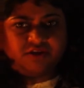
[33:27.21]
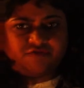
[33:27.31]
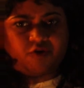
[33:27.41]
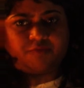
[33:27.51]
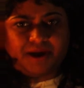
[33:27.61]

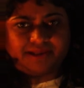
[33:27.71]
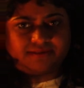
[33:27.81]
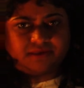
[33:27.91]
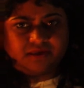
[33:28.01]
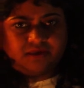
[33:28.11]

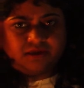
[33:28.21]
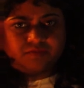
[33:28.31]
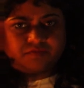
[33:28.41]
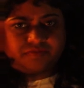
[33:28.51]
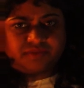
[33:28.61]
formats.
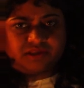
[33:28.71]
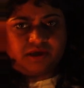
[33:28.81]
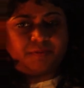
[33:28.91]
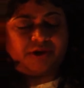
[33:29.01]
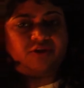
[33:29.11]

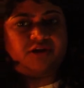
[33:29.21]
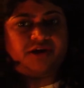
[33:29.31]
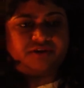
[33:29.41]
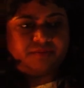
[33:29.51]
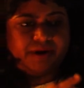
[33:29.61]
A particular
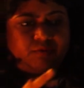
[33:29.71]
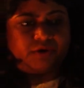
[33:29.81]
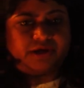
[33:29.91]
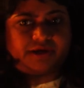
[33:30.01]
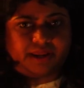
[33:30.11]
country might
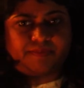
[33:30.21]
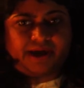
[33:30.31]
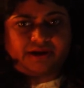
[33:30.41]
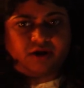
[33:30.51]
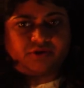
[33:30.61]
want a gray
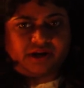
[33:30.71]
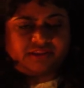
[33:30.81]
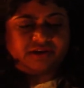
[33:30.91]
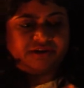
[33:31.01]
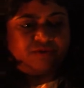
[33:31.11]
background,
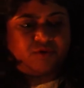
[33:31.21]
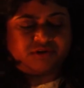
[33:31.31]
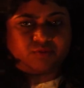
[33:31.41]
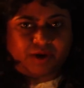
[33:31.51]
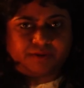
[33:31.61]
another country
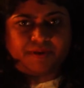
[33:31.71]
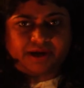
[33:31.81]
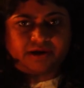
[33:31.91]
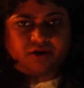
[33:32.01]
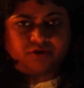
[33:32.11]
wants a white
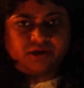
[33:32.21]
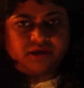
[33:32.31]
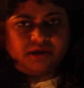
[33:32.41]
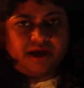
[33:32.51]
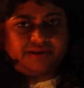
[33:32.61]
background,
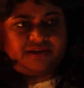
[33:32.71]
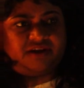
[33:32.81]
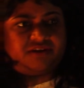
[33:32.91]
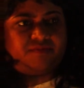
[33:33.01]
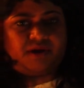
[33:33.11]
another
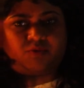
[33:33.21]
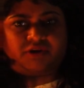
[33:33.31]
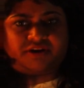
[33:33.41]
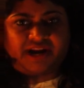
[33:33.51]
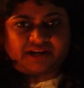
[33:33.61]
country might
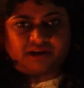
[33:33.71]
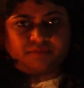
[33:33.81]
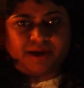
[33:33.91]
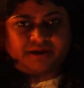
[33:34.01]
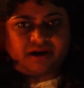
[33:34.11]
want a red
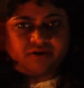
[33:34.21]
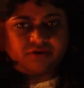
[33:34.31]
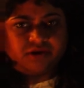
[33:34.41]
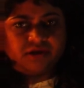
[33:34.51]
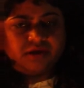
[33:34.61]
color
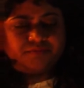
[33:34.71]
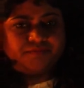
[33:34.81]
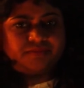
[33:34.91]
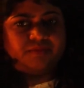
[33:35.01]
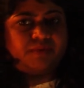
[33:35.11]
background.
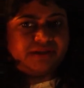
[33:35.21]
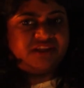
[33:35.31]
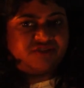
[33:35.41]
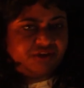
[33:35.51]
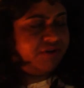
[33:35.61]
But
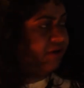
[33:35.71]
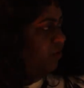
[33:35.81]
the general